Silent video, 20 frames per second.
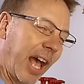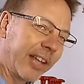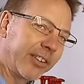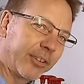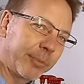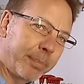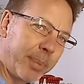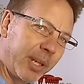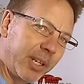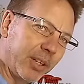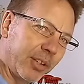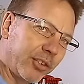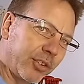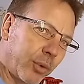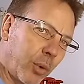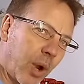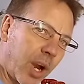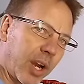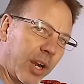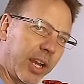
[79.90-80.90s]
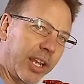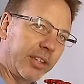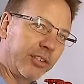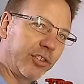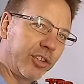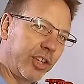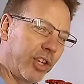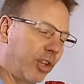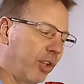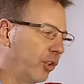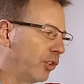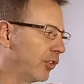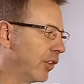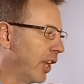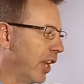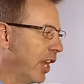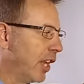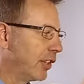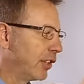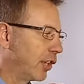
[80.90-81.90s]
A spindle square is
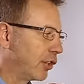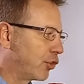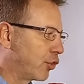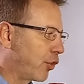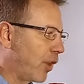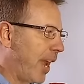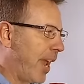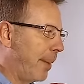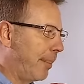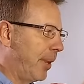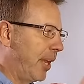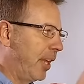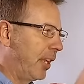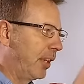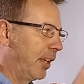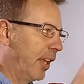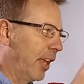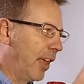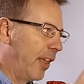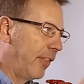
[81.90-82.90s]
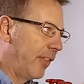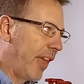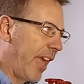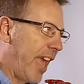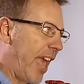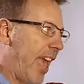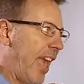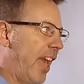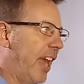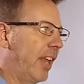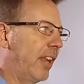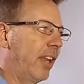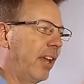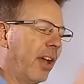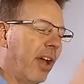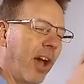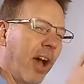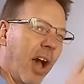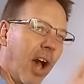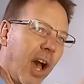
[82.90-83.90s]
used to tram in the head
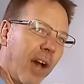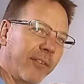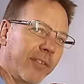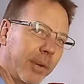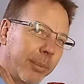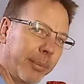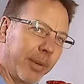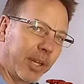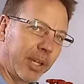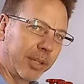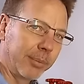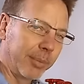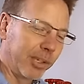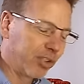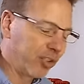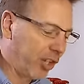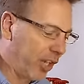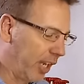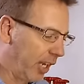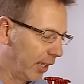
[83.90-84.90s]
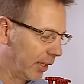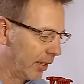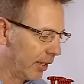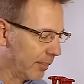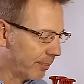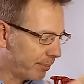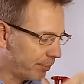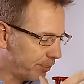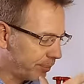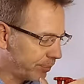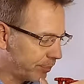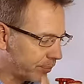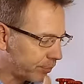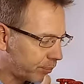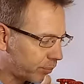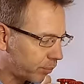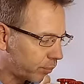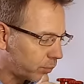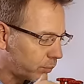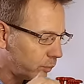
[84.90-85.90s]
of your milling machine.
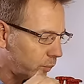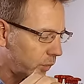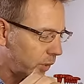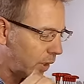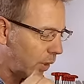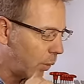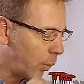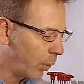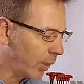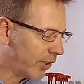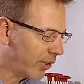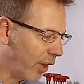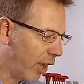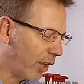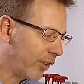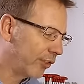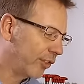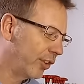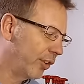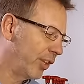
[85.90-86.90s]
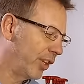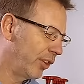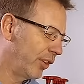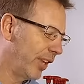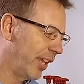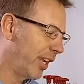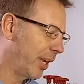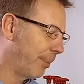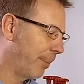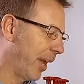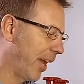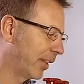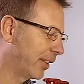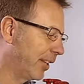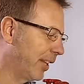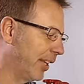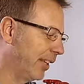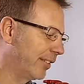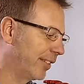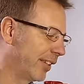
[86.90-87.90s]
What's also unique
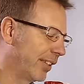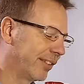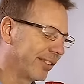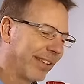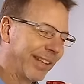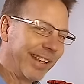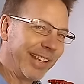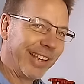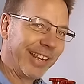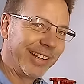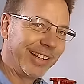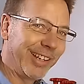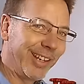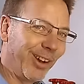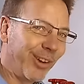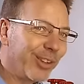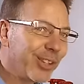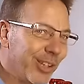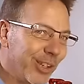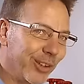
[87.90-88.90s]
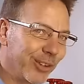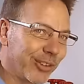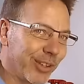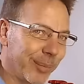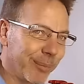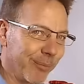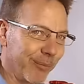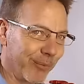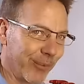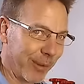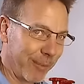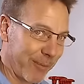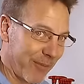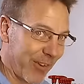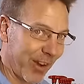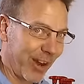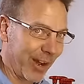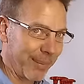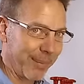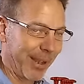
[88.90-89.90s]
about these is you don't use them for
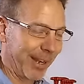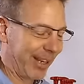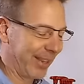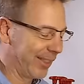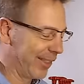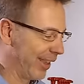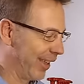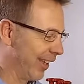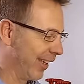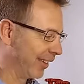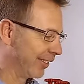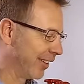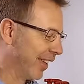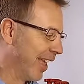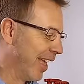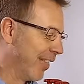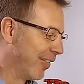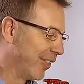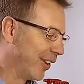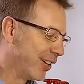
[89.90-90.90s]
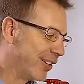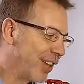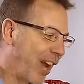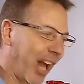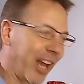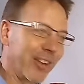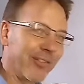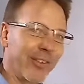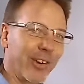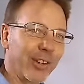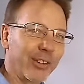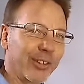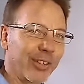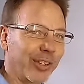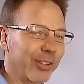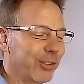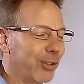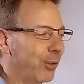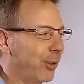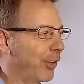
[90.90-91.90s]
very many things. They're not a
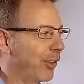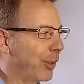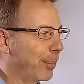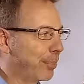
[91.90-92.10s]
versatile tool.